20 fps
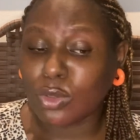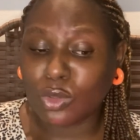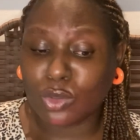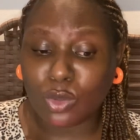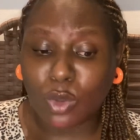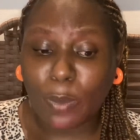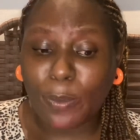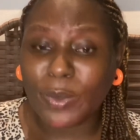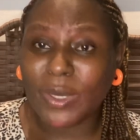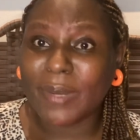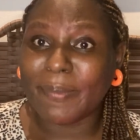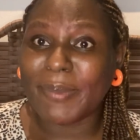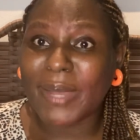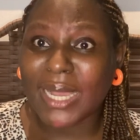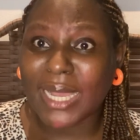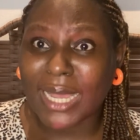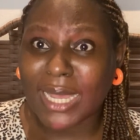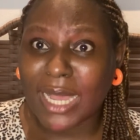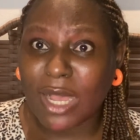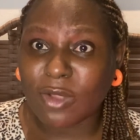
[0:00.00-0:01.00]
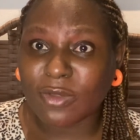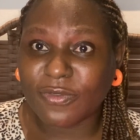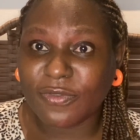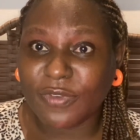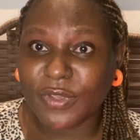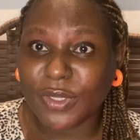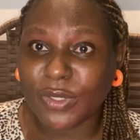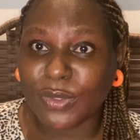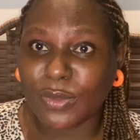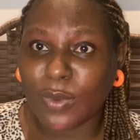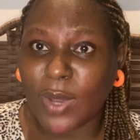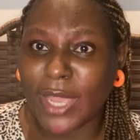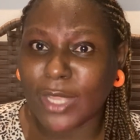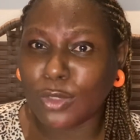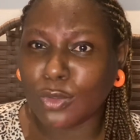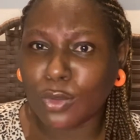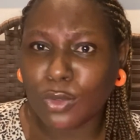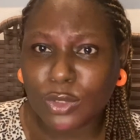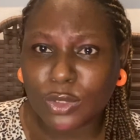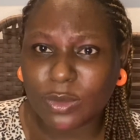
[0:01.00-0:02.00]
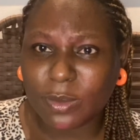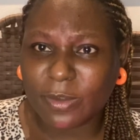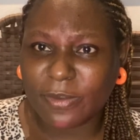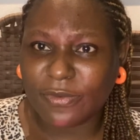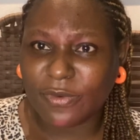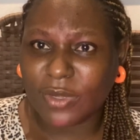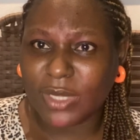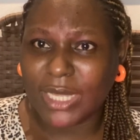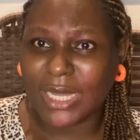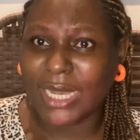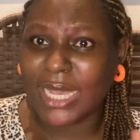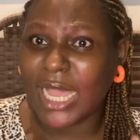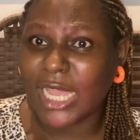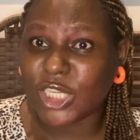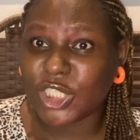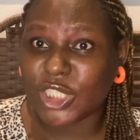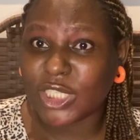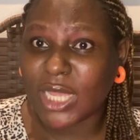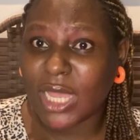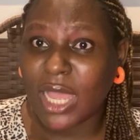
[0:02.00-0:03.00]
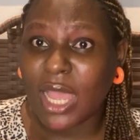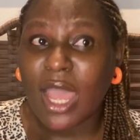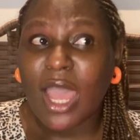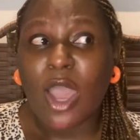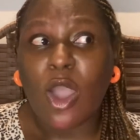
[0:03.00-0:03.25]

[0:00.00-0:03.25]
open a bank account video. I told you before that Caixa